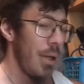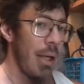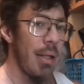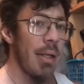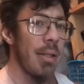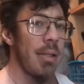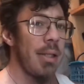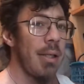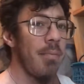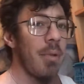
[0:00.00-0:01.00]
It doesn't
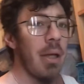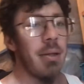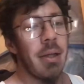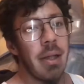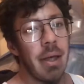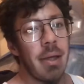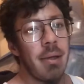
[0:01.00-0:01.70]
seem likely that